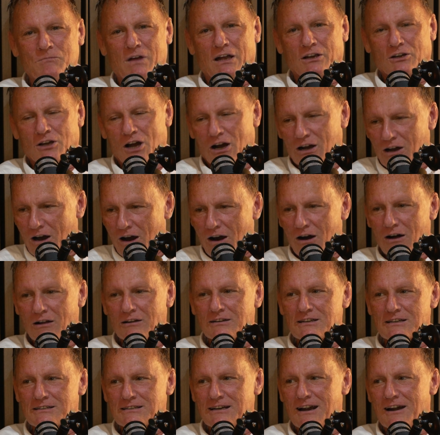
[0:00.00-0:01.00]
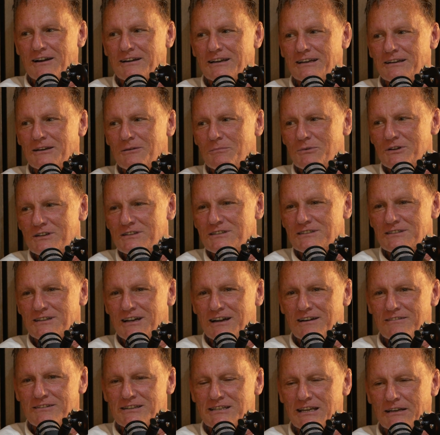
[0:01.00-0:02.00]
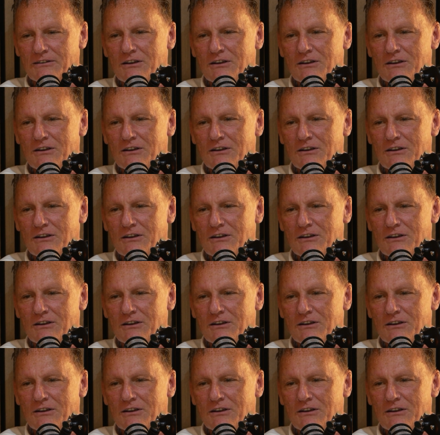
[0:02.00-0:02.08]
and got called to start in the prison service.